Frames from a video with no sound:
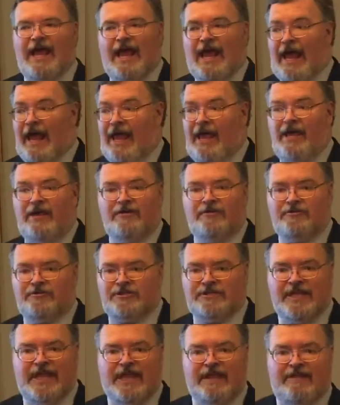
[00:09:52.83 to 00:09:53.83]
I
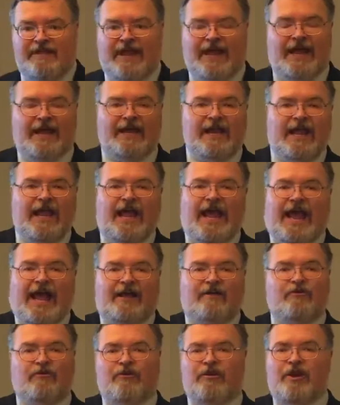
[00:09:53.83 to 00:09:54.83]
understand that. I
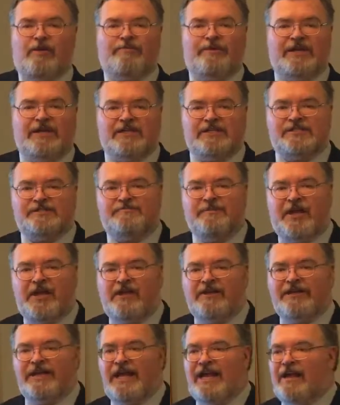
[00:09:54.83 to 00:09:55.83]
grew up in a
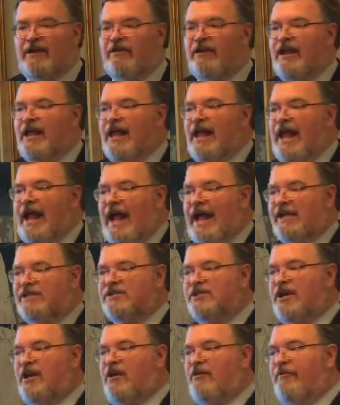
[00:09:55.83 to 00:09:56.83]
small town. I
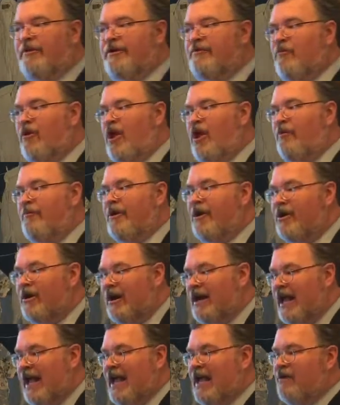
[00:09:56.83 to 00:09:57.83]
saw when
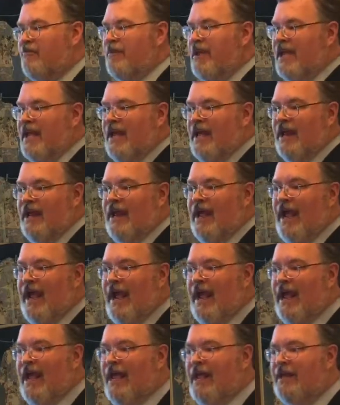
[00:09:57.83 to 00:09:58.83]
Walmart came in
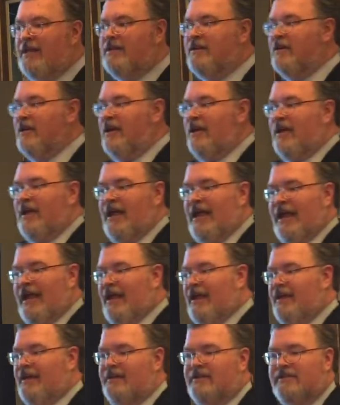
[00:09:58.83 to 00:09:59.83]
and
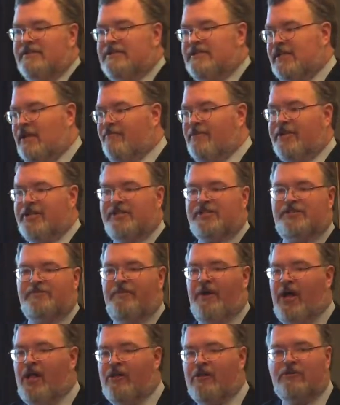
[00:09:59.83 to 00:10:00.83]
and some of the
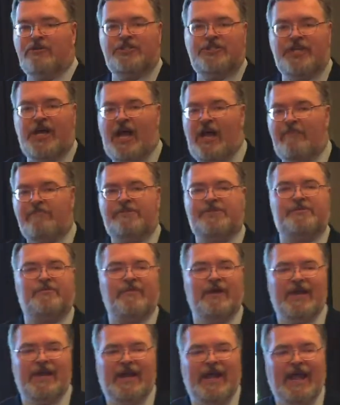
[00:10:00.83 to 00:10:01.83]
smaller shops
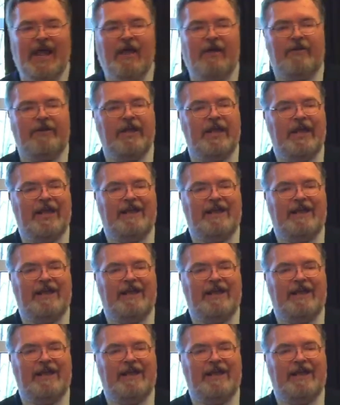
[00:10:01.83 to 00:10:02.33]
went out.